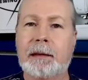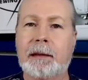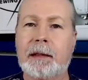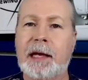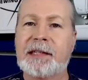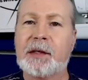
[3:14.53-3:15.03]

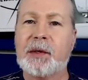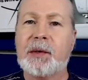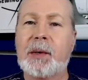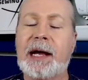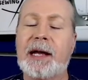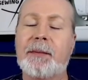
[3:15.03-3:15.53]

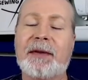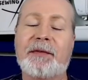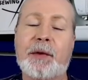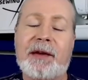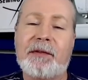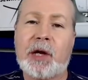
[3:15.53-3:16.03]
So if
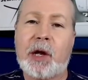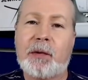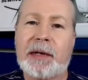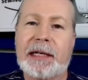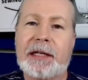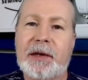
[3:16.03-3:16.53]
you haven't
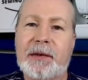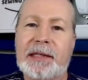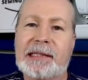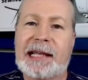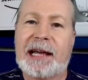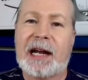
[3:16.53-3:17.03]
already
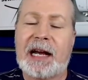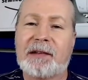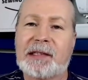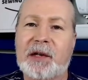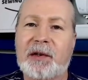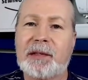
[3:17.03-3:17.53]
noticed that
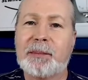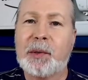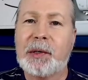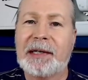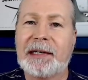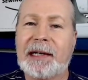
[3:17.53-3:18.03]
I've started
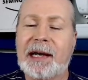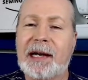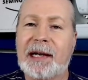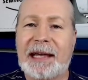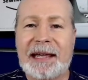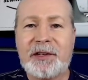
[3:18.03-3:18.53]
putting
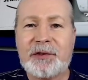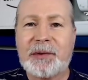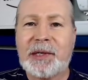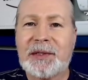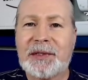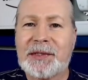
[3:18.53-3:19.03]

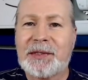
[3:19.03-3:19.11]
intros